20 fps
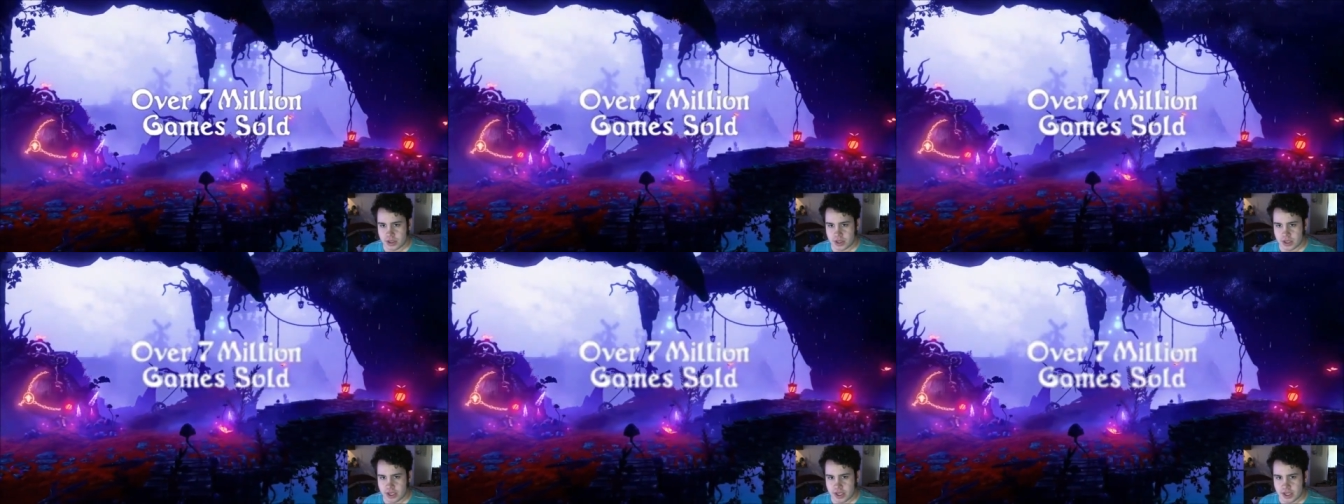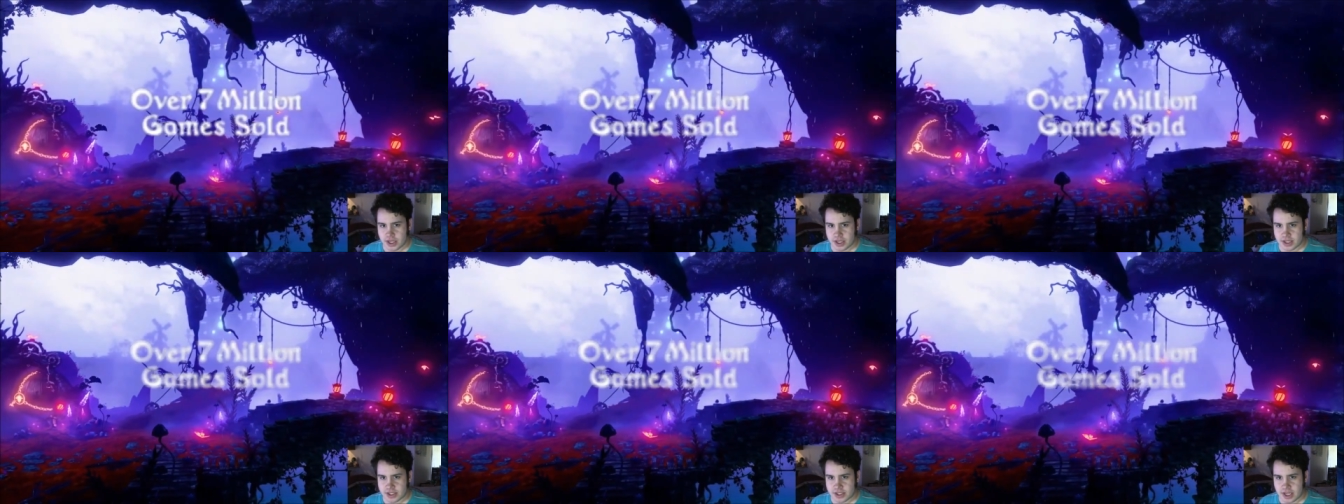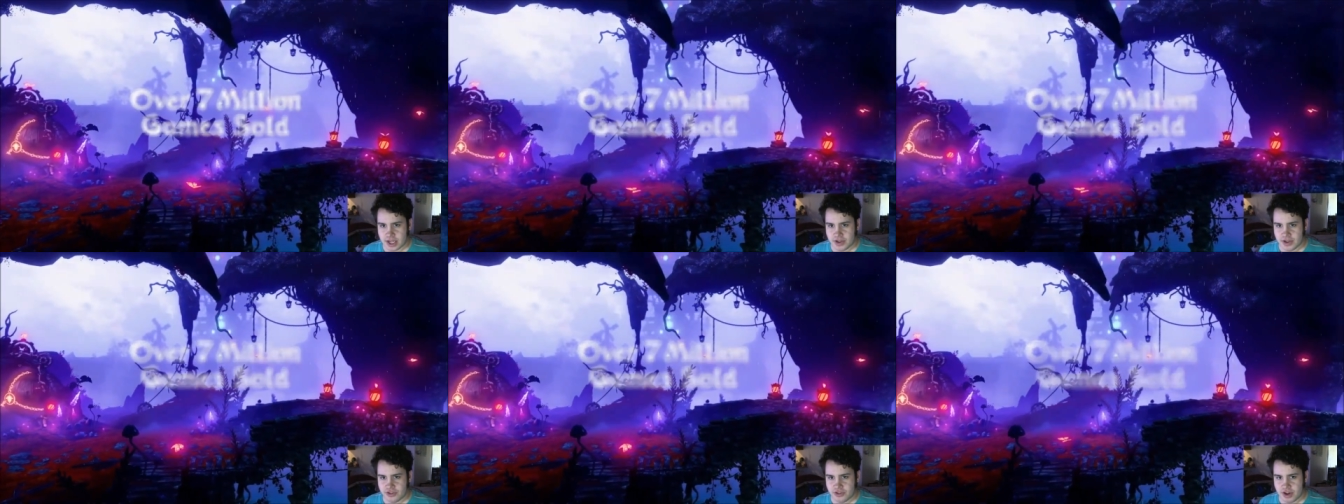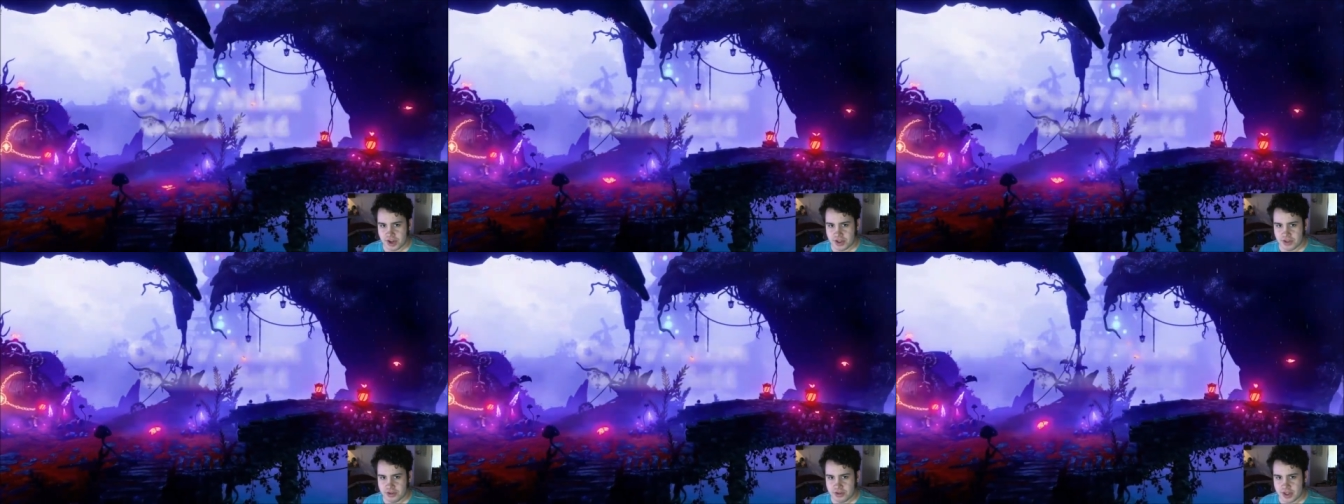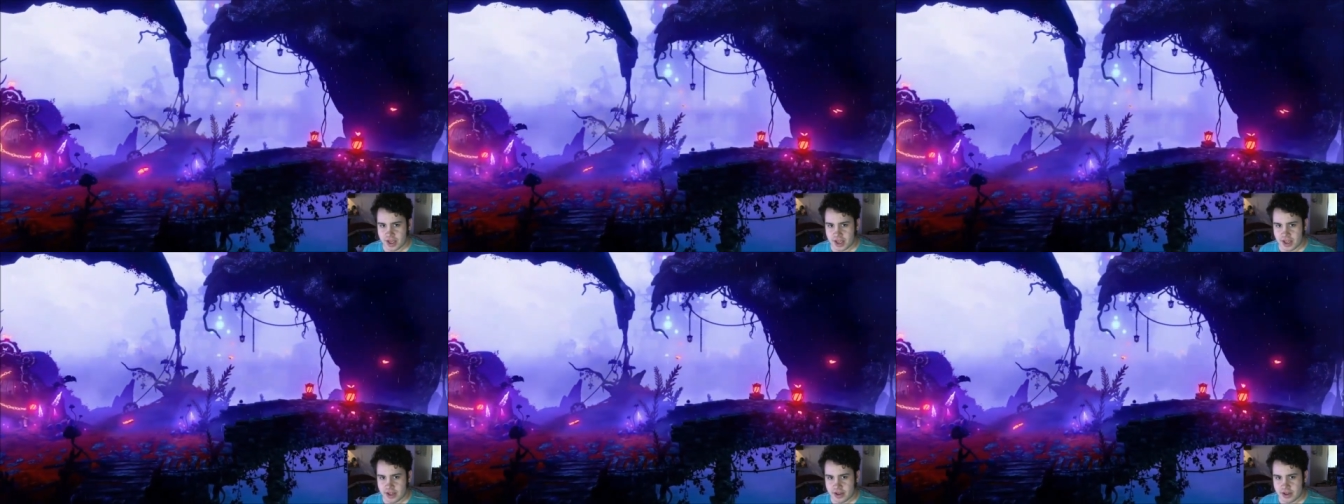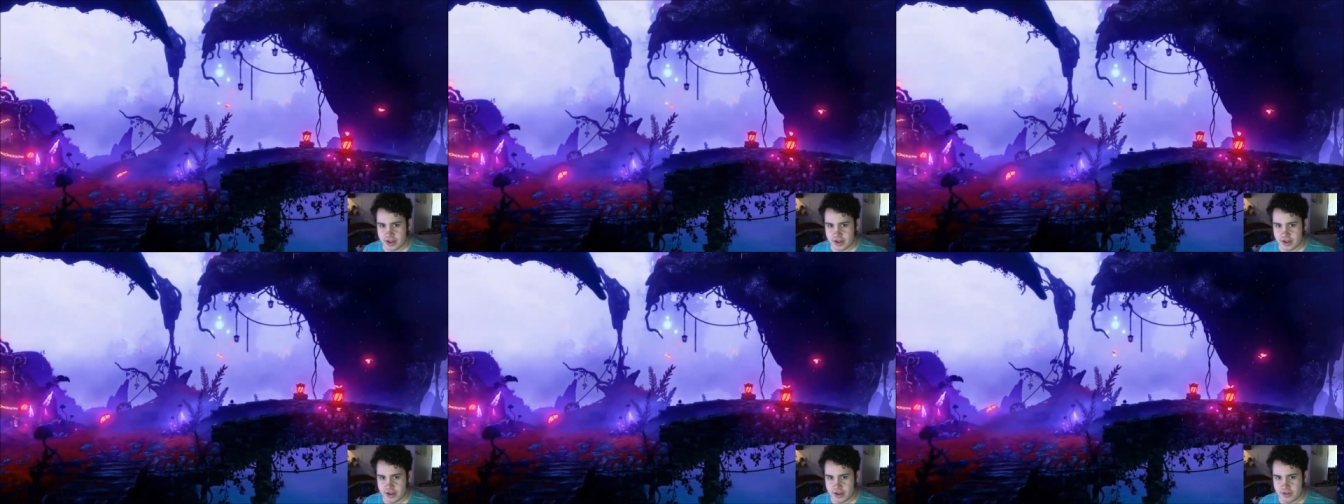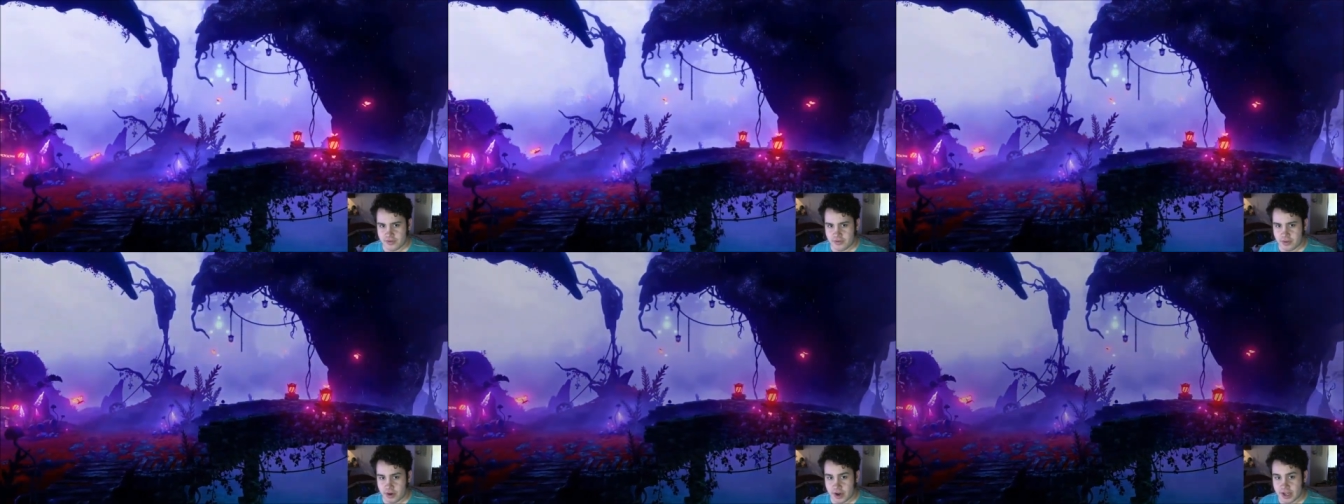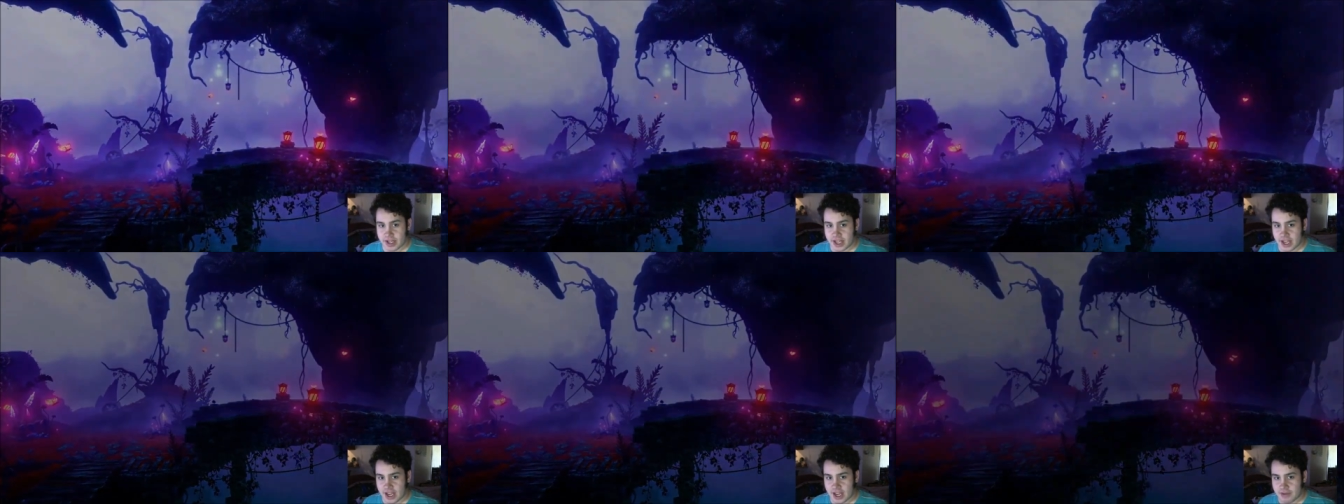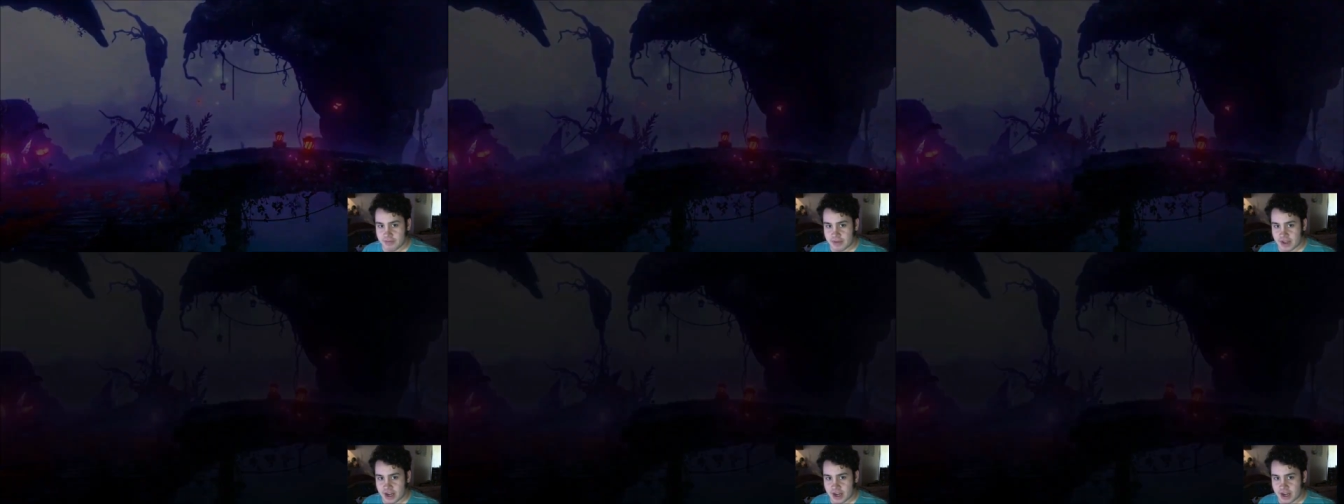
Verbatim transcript: is a trailer that for a game that